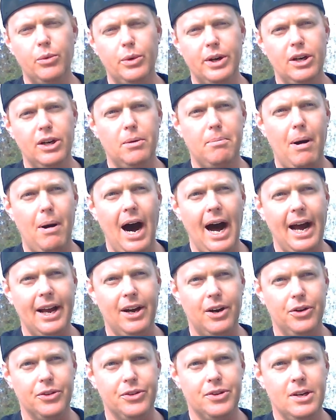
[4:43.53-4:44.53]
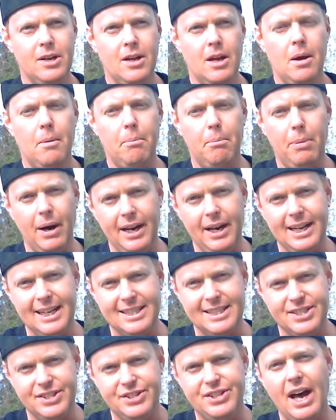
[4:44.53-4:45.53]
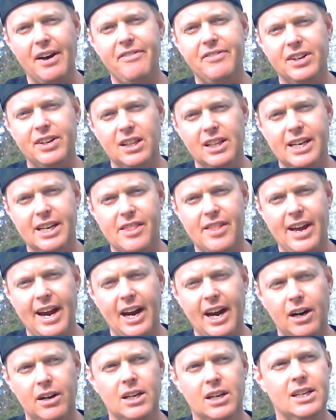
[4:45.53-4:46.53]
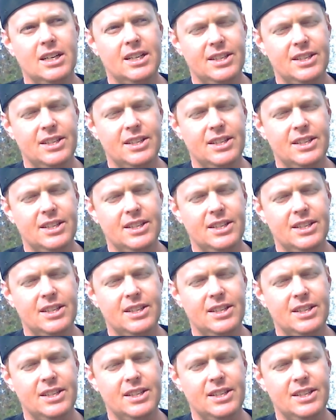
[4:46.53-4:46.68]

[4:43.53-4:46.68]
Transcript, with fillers: real mild but it's definitely there.